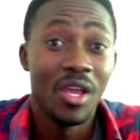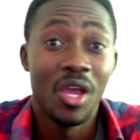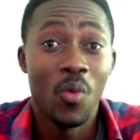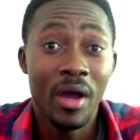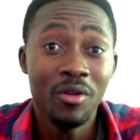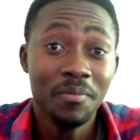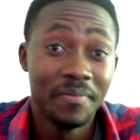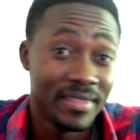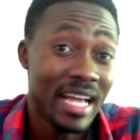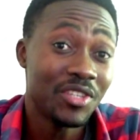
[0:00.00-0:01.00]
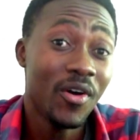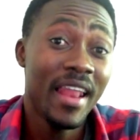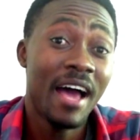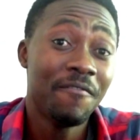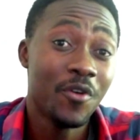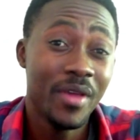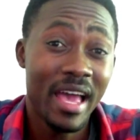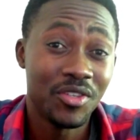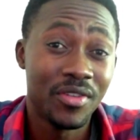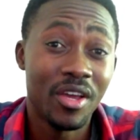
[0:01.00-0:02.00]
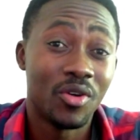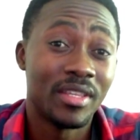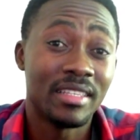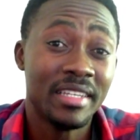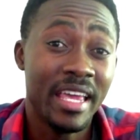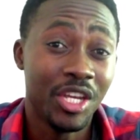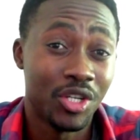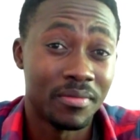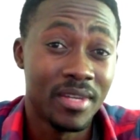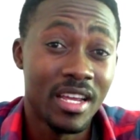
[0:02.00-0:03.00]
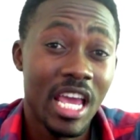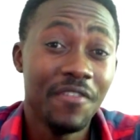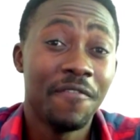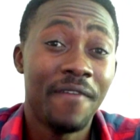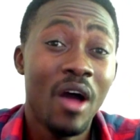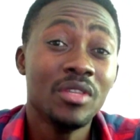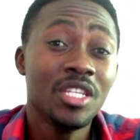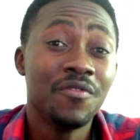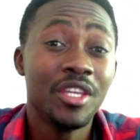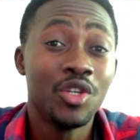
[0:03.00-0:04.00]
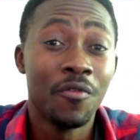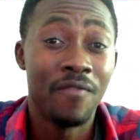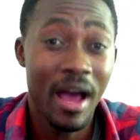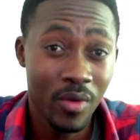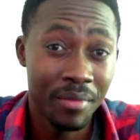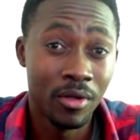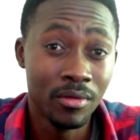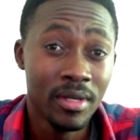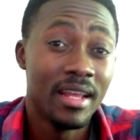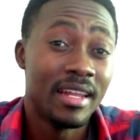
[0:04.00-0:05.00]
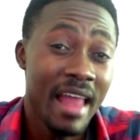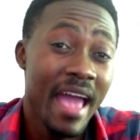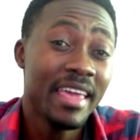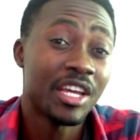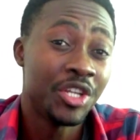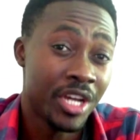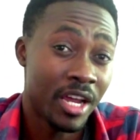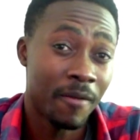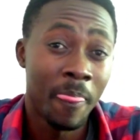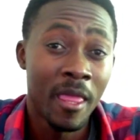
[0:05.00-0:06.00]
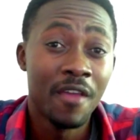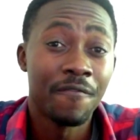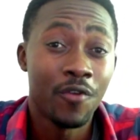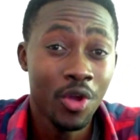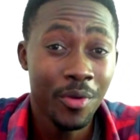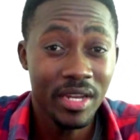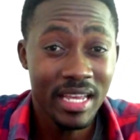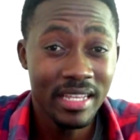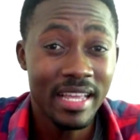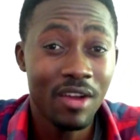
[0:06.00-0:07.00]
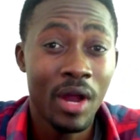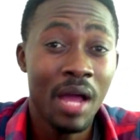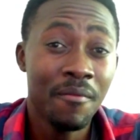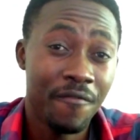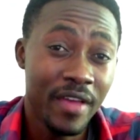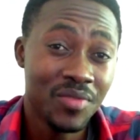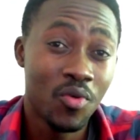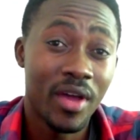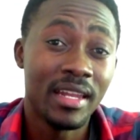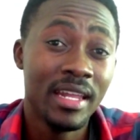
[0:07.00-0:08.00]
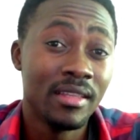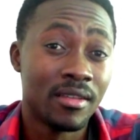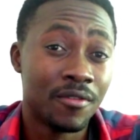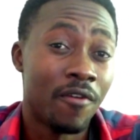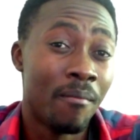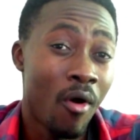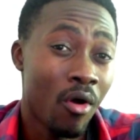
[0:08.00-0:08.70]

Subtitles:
Well, that's all I have for you guys today on authentication. If you found this video valuable, like and share. Follow me on Instagram, Facebook and LinkedIn for more